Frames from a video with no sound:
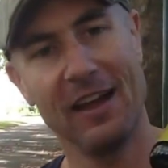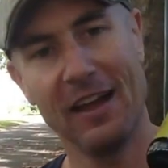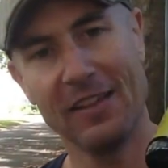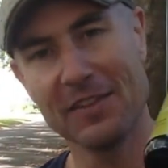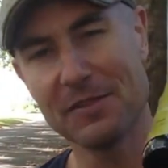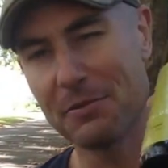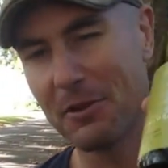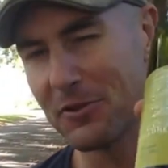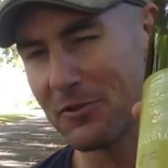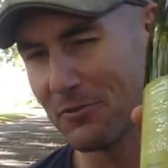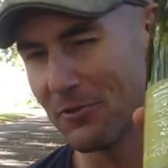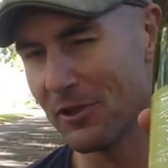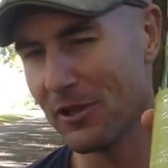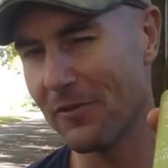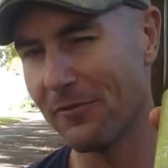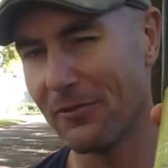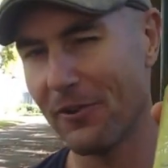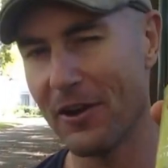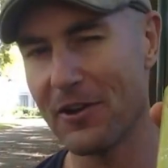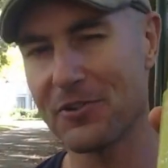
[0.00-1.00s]
This one's really
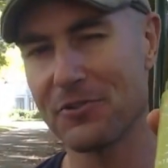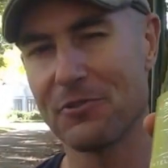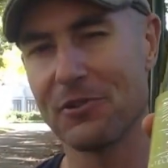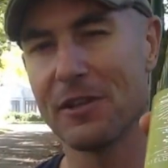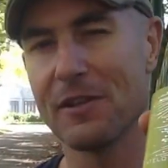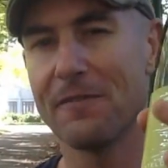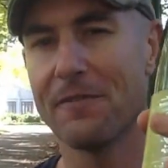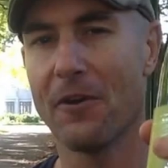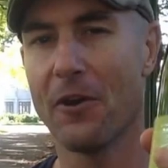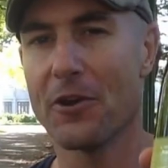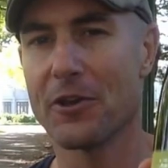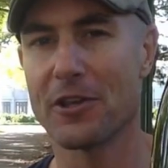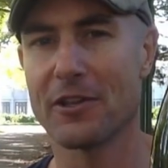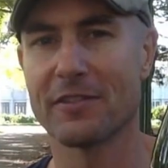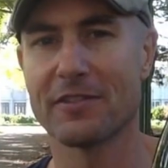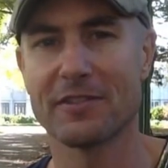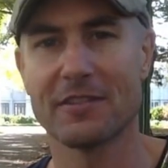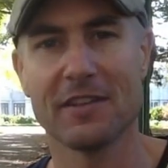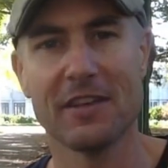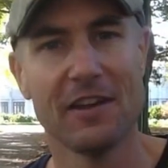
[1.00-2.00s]
fresh, really
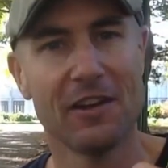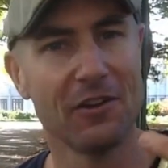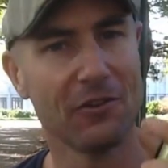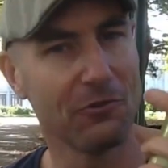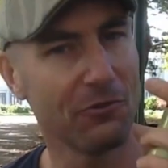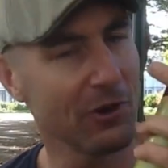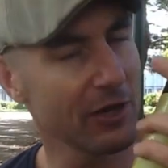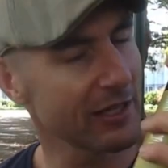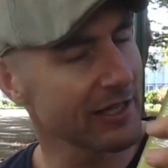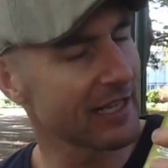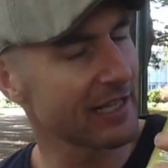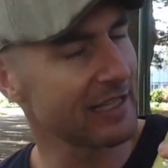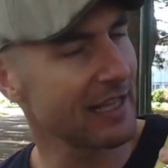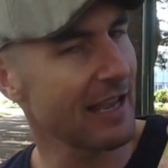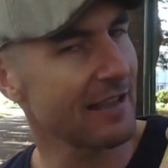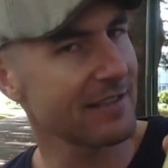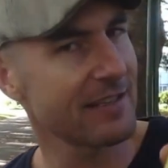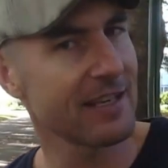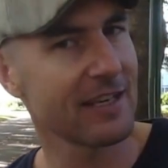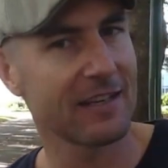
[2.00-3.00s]
focused, really
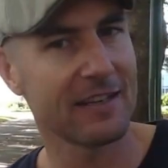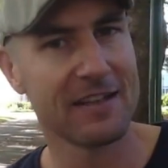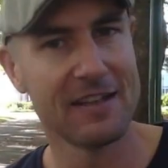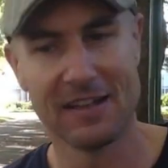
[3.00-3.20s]
classic.